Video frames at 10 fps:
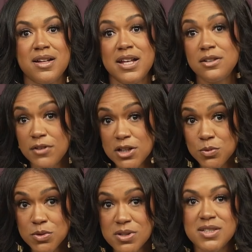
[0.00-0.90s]

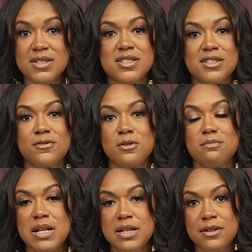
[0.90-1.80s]
individuals to discover
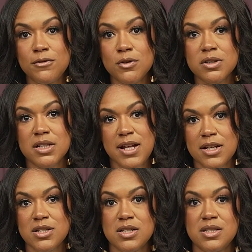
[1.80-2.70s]
meaningful
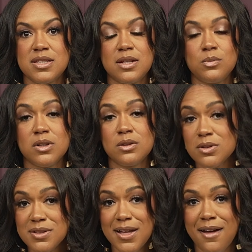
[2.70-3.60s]
connections, and we're
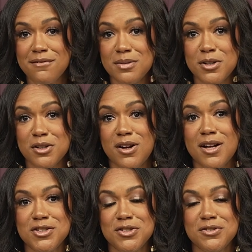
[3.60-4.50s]
thrilled to have them on
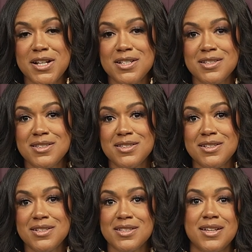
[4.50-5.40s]
Across Generations to
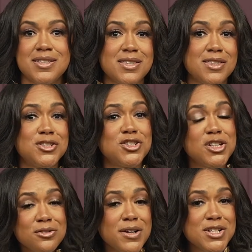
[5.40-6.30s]
discuss the
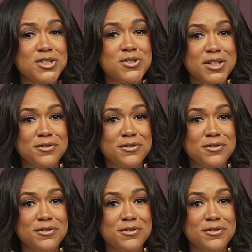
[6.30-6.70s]
generational